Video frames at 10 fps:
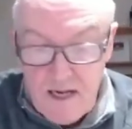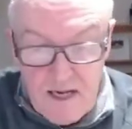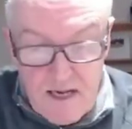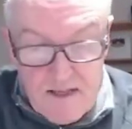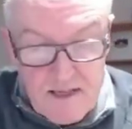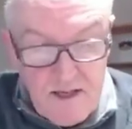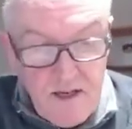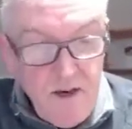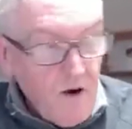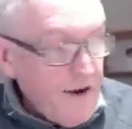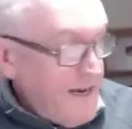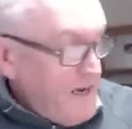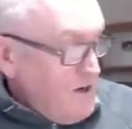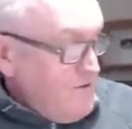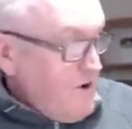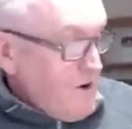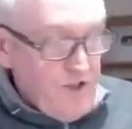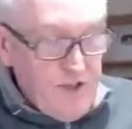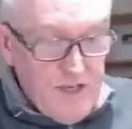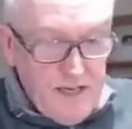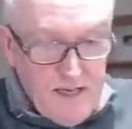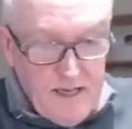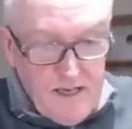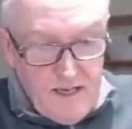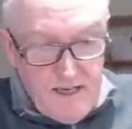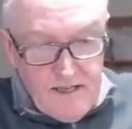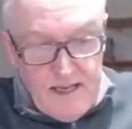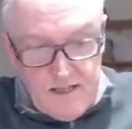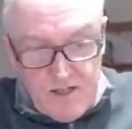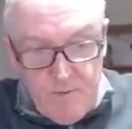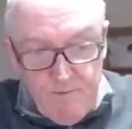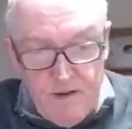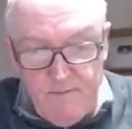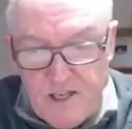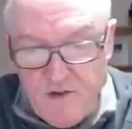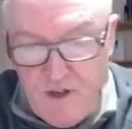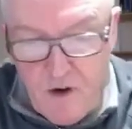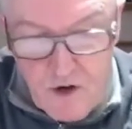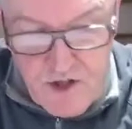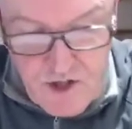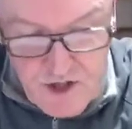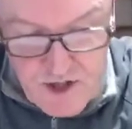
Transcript: then they're not getting enough oxygen in, then supplementary oxygen